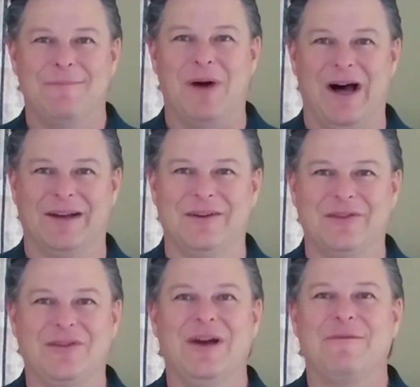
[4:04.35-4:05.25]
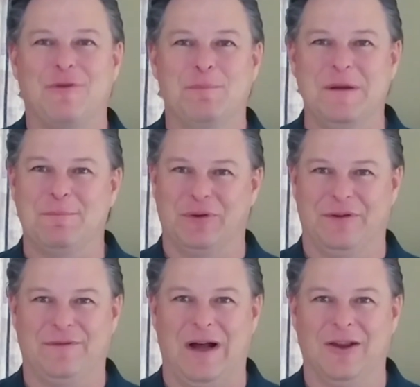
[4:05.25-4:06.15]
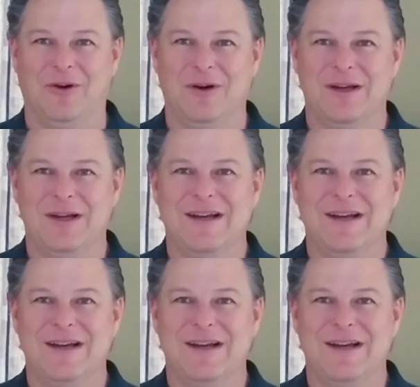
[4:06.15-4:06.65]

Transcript: models for people to follow,